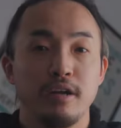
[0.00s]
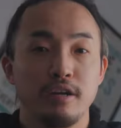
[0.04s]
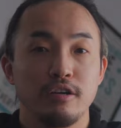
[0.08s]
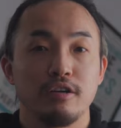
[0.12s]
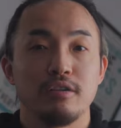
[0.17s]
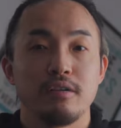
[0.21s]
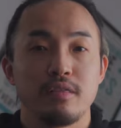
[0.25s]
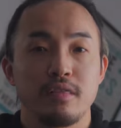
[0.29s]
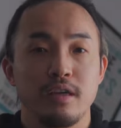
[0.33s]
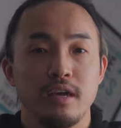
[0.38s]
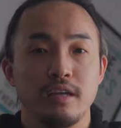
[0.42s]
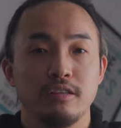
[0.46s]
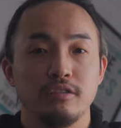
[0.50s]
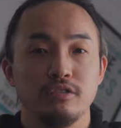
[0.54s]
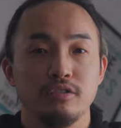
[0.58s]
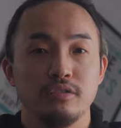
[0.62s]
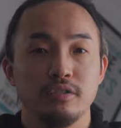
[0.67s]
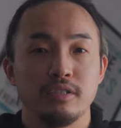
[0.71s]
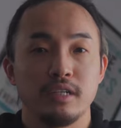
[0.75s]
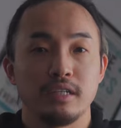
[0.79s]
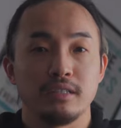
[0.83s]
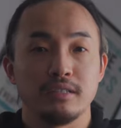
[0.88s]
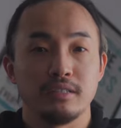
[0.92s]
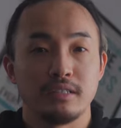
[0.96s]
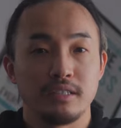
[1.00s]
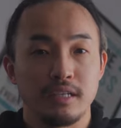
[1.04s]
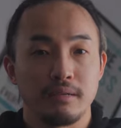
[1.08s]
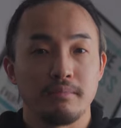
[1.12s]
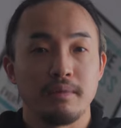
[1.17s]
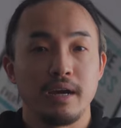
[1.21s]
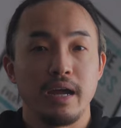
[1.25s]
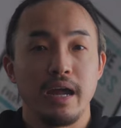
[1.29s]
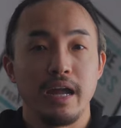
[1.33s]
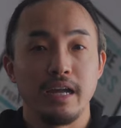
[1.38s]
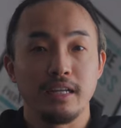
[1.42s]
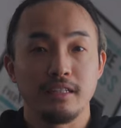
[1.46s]
better than using the
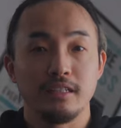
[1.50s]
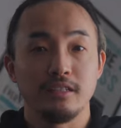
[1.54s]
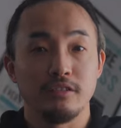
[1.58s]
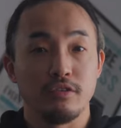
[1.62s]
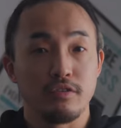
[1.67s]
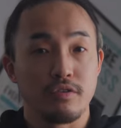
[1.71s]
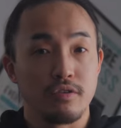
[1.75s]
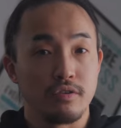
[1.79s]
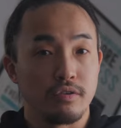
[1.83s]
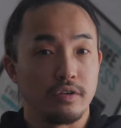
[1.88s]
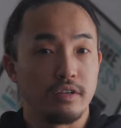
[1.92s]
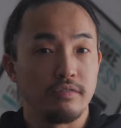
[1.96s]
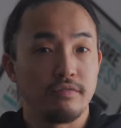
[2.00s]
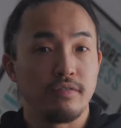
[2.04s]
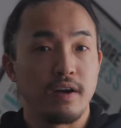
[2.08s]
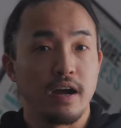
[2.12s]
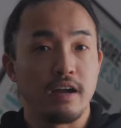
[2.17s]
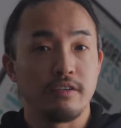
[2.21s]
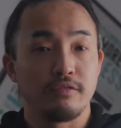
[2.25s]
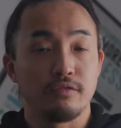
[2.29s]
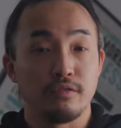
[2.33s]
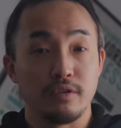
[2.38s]
Sigma 18-35